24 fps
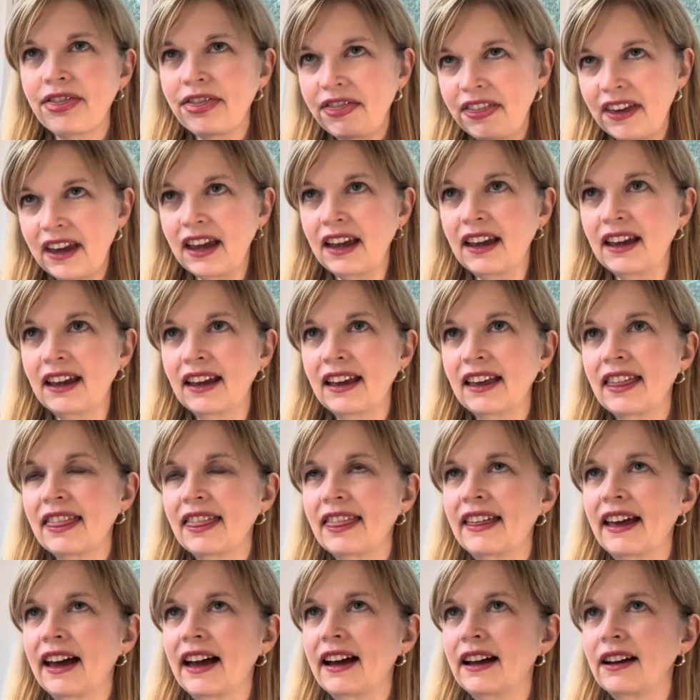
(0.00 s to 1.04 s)
thing
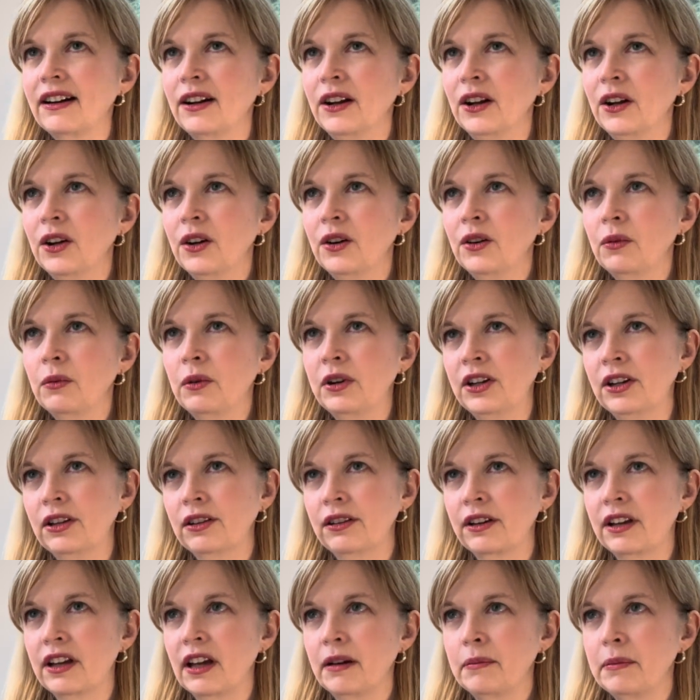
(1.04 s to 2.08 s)
that when you
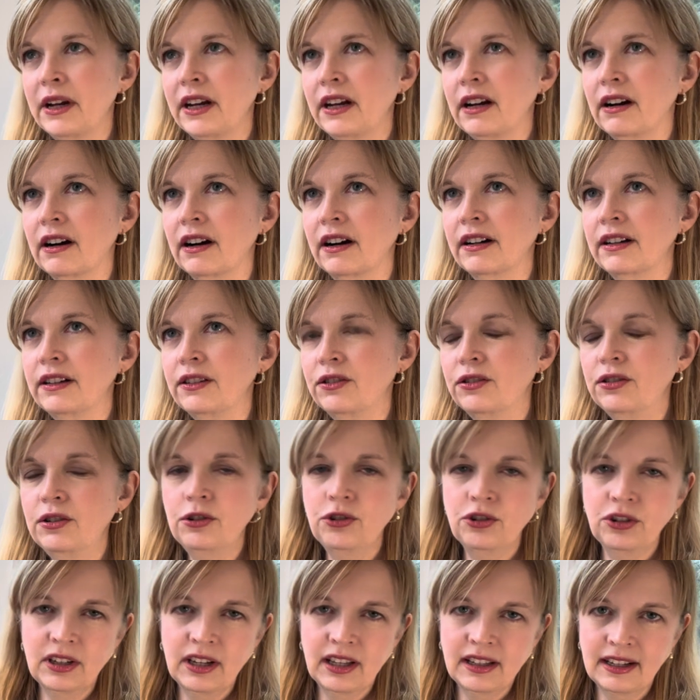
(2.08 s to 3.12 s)
look at my art is
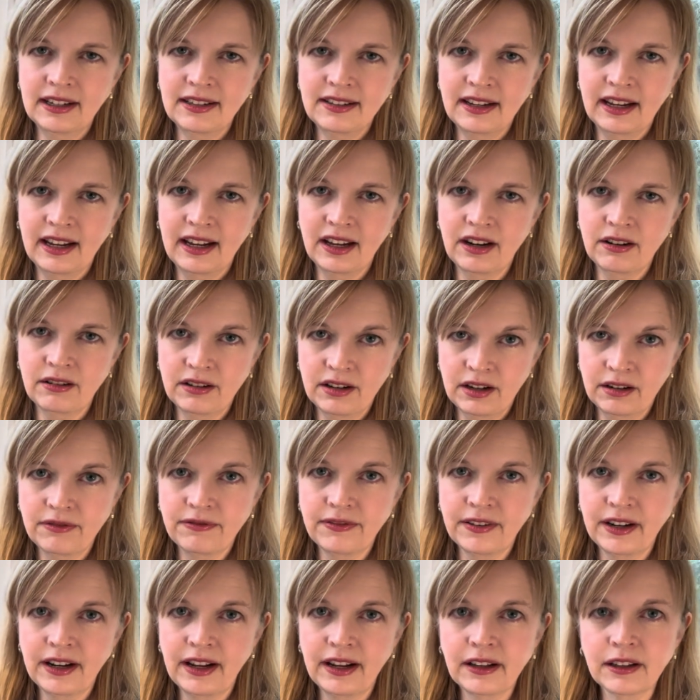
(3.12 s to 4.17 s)
usually I like to add a
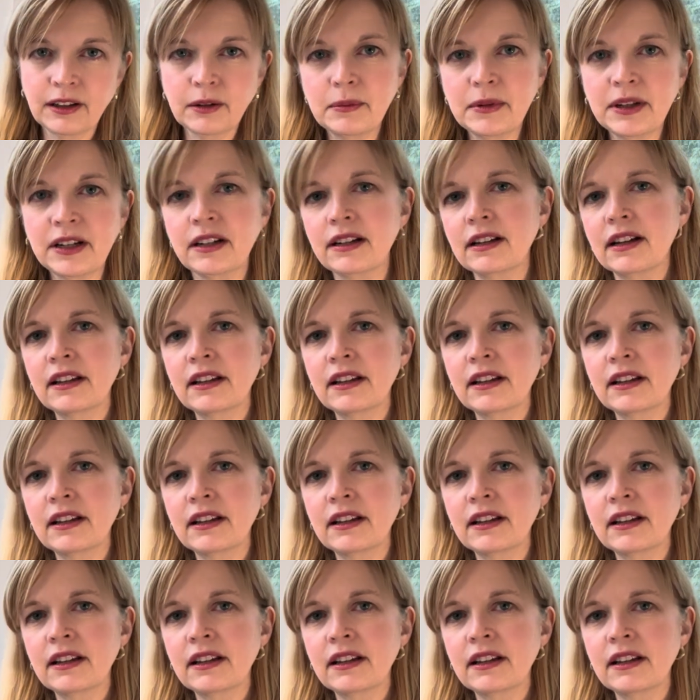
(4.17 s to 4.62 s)
fun element.